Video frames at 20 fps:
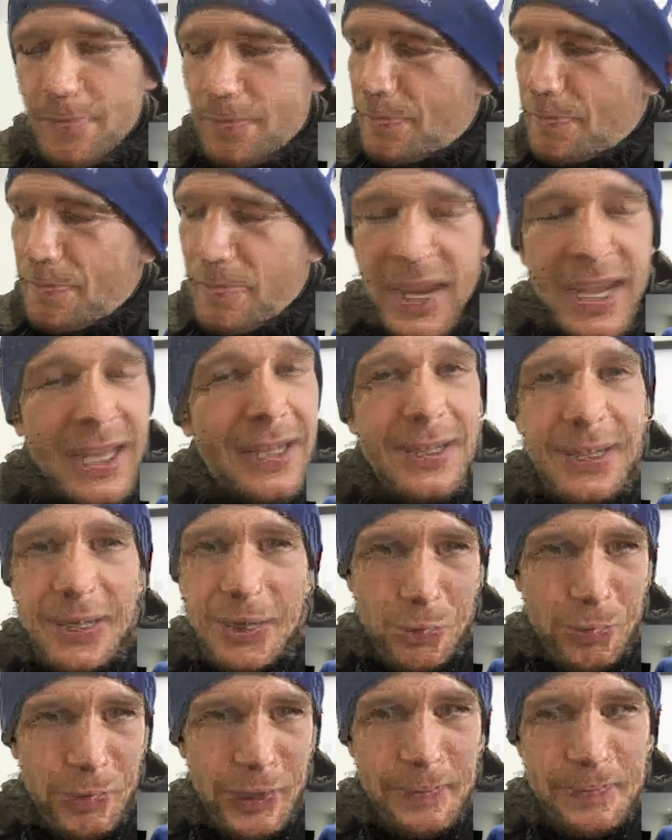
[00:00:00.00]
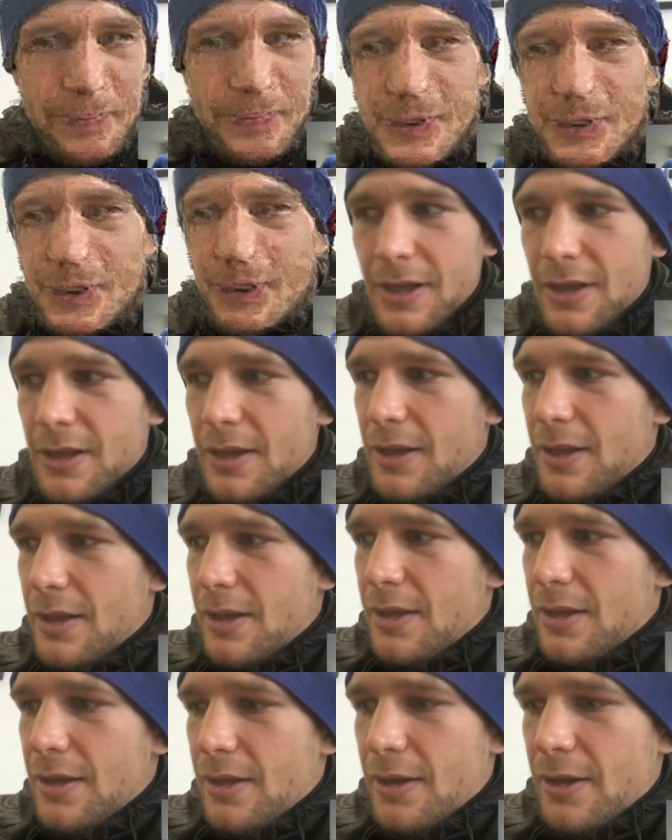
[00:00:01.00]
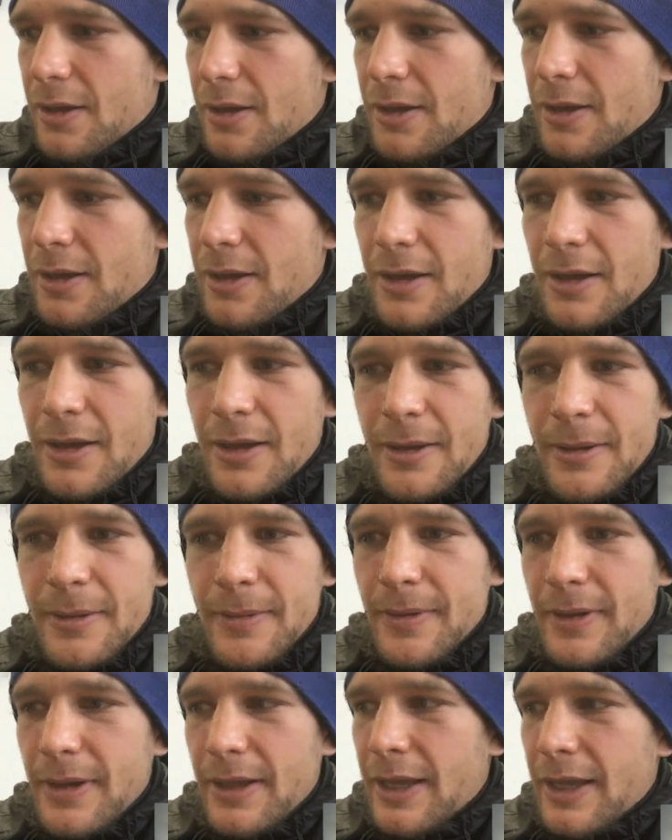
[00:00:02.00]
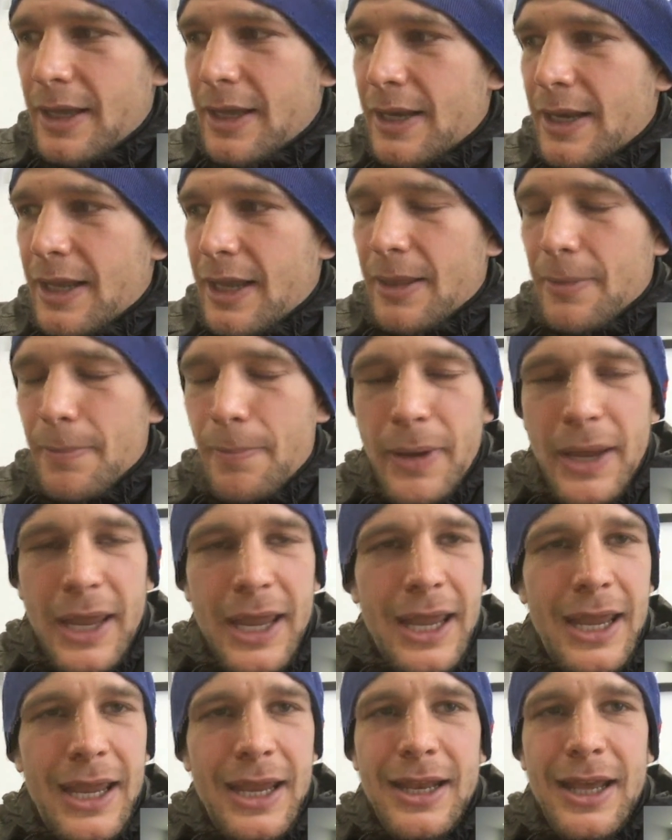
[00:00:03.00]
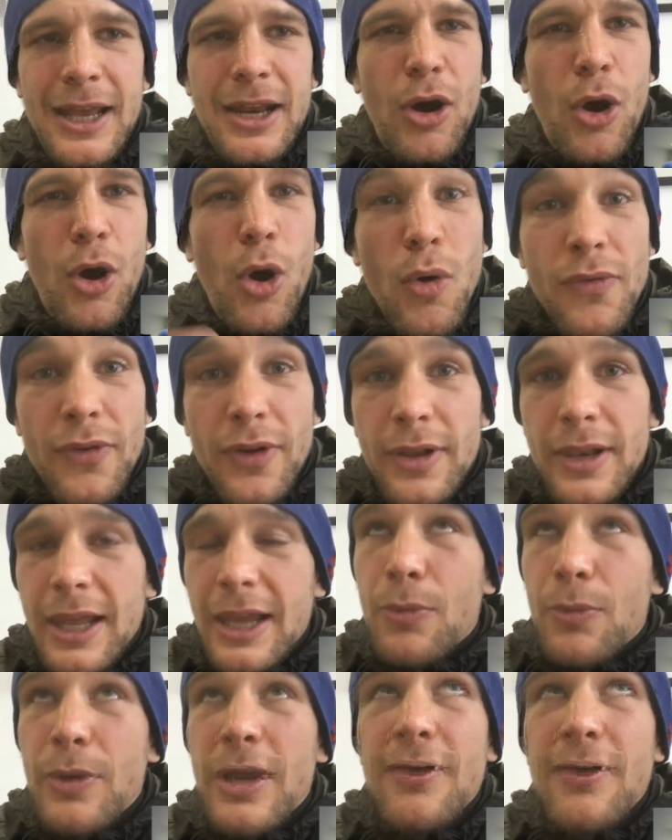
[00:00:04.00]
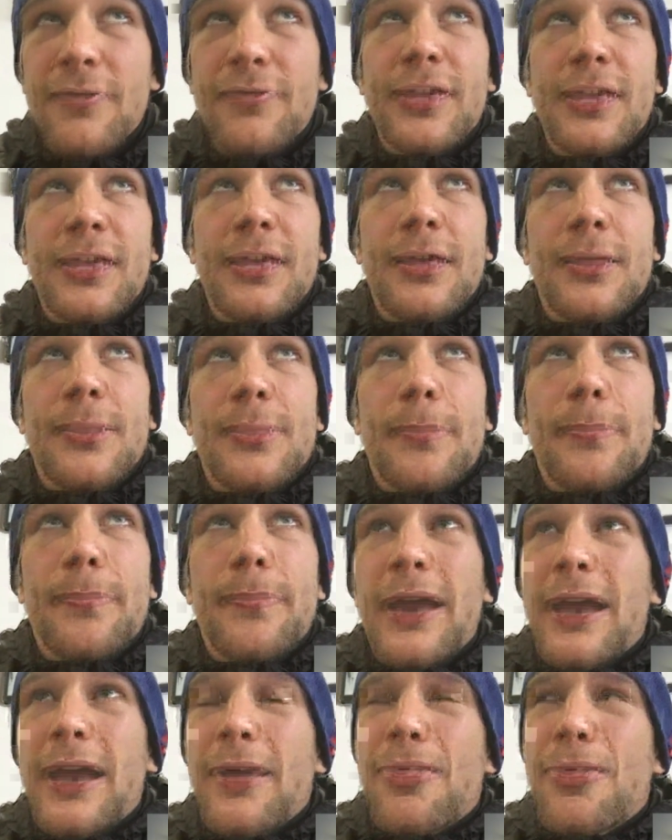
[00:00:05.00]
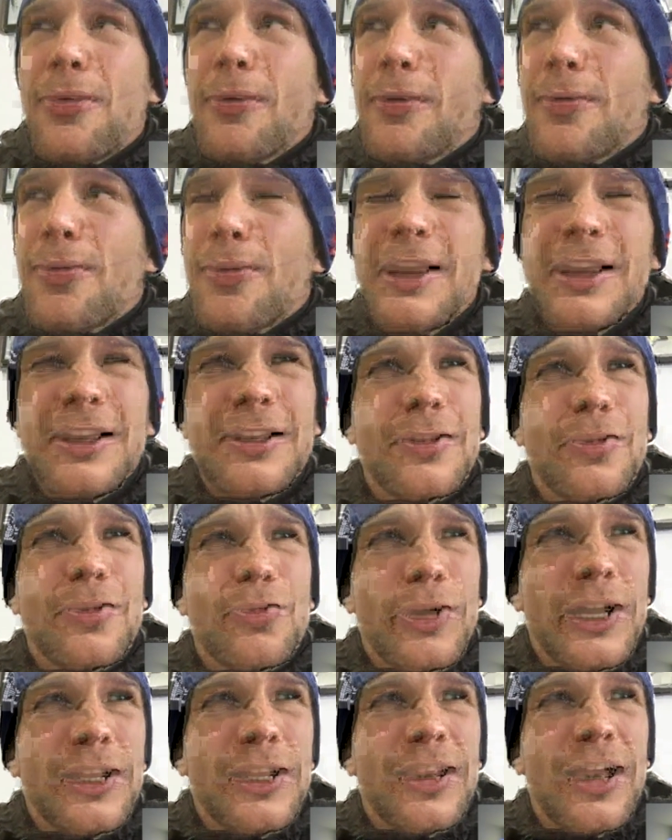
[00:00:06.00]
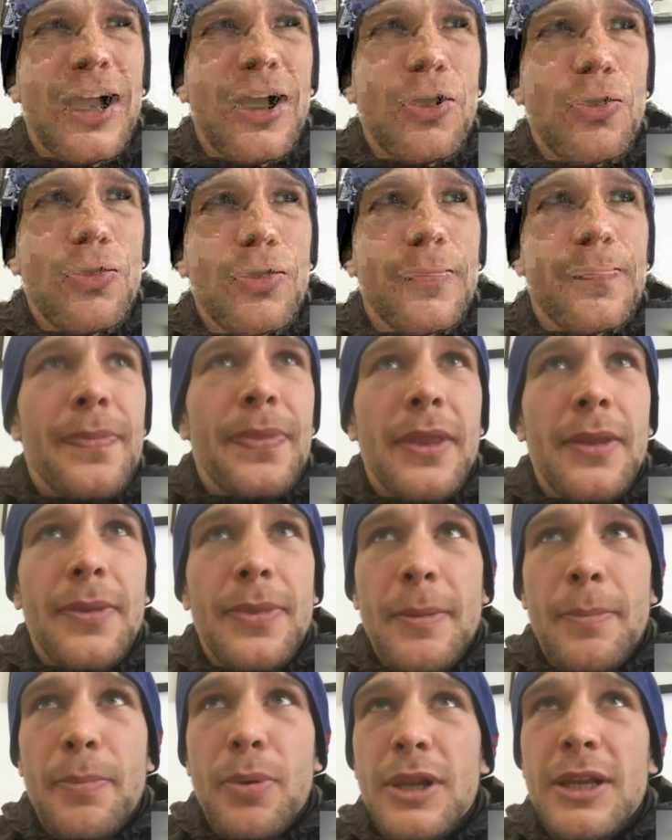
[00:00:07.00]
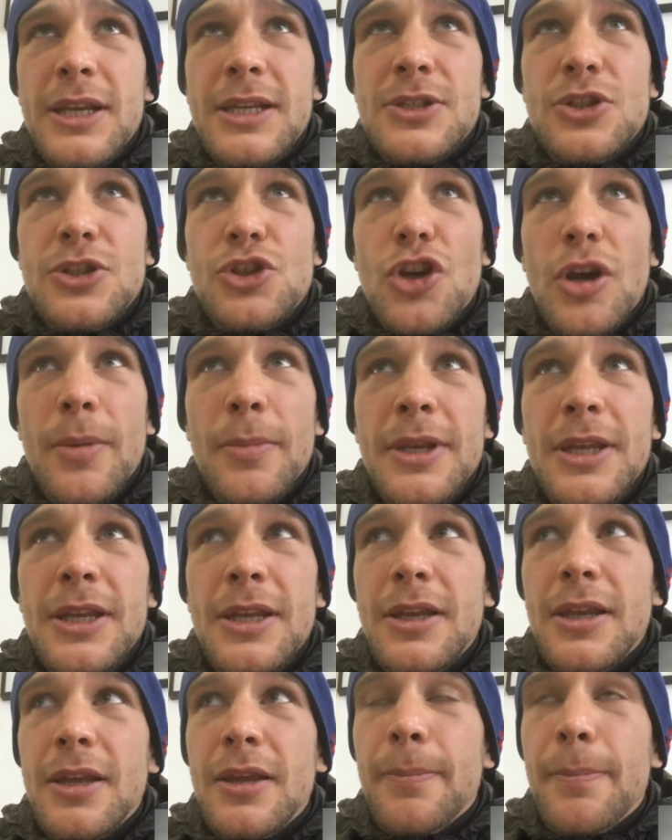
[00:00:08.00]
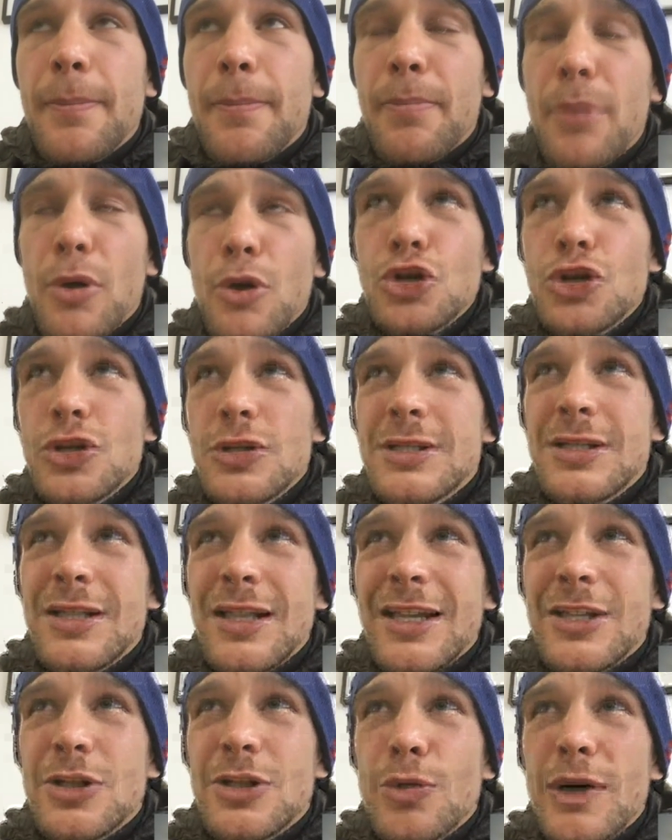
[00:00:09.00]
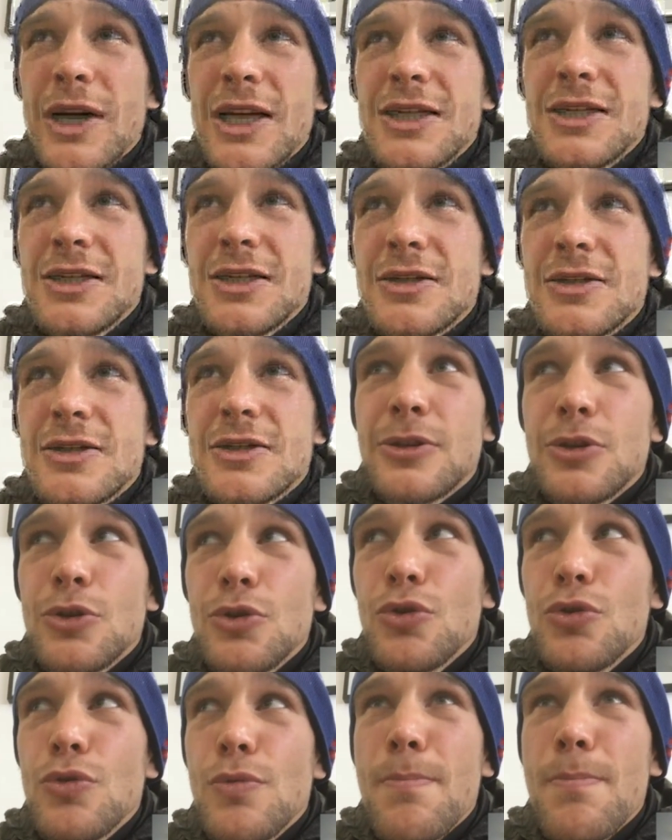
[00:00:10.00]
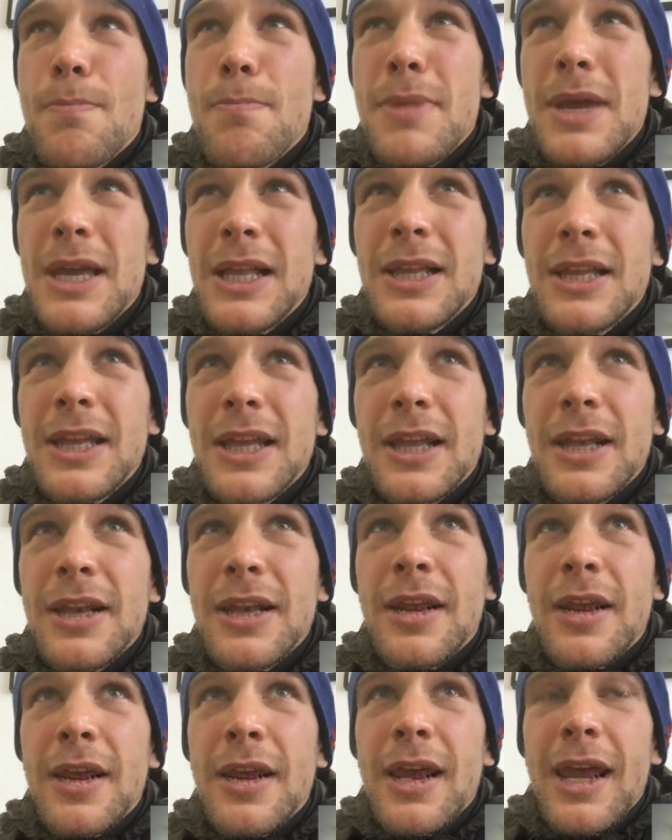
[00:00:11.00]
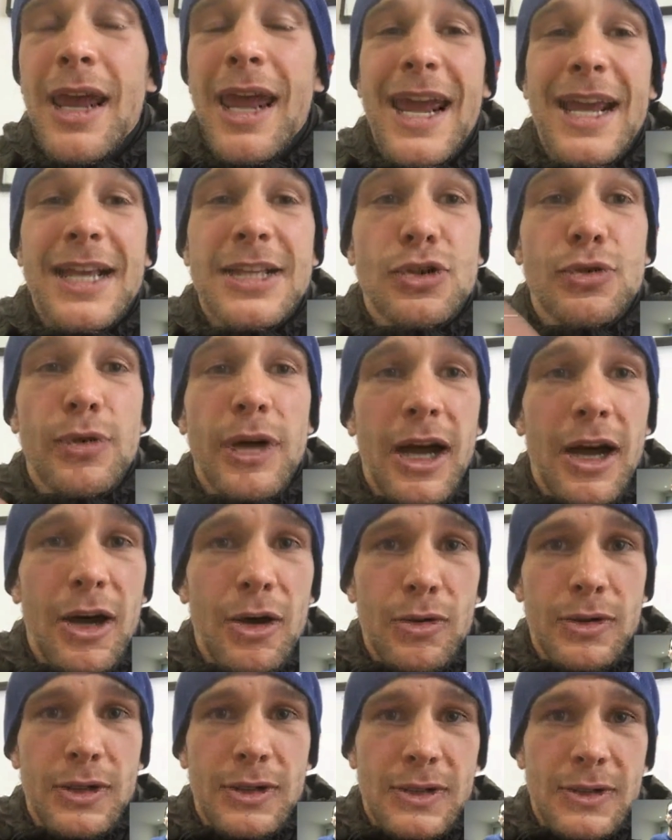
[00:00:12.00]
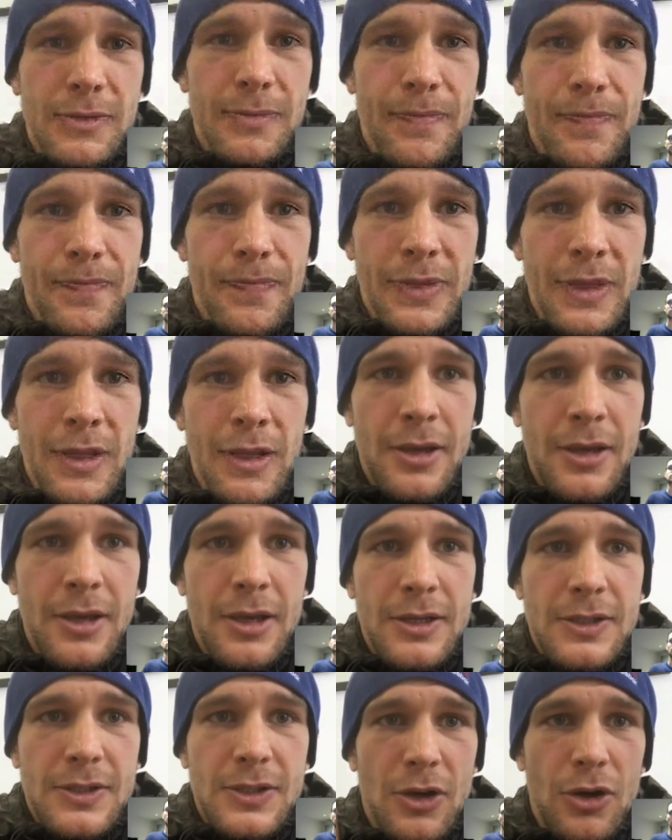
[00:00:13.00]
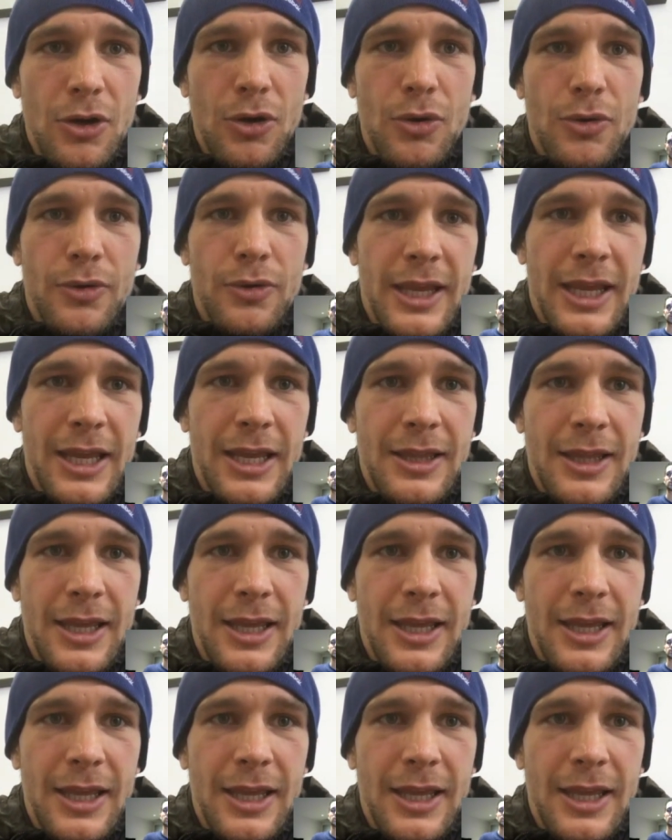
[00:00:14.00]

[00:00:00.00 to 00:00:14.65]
badly equipped, and paid and over, like we have think right now the police in Germany pushes like 22 million extra hours. So they